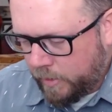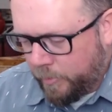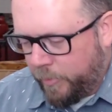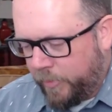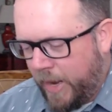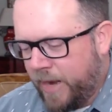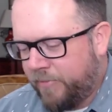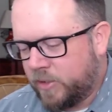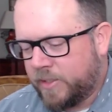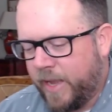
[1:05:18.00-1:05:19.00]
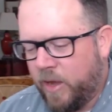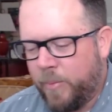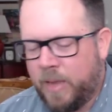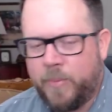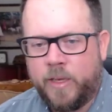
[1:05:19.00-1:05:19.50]
Banana for scale
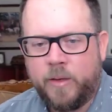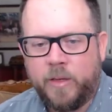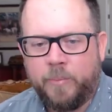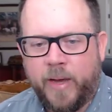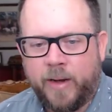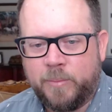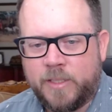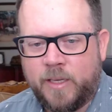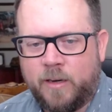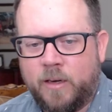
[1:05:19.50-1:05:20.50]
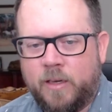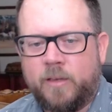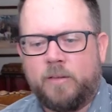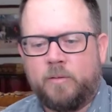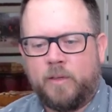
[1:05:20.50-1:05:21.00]
might be good bottom center.
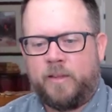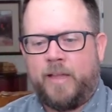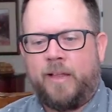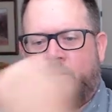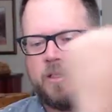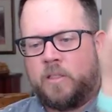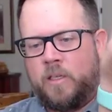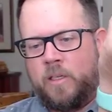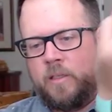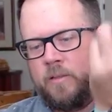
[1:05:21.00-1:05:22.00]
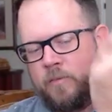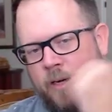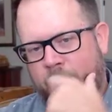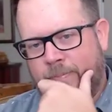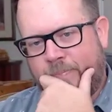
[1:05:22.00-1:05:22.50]
What well, that looks good, right?